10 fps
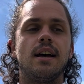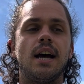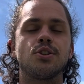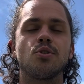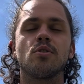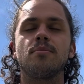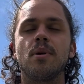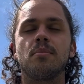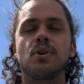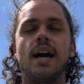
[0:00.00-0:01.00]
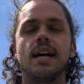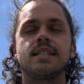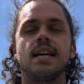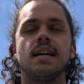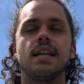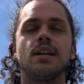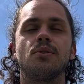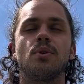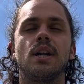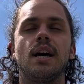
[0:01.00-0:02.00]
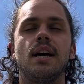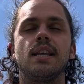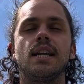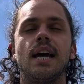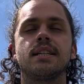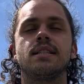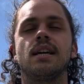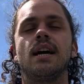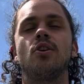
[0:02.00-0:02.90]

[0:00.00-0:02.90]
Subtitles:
I don't remember exhaling. The next thing I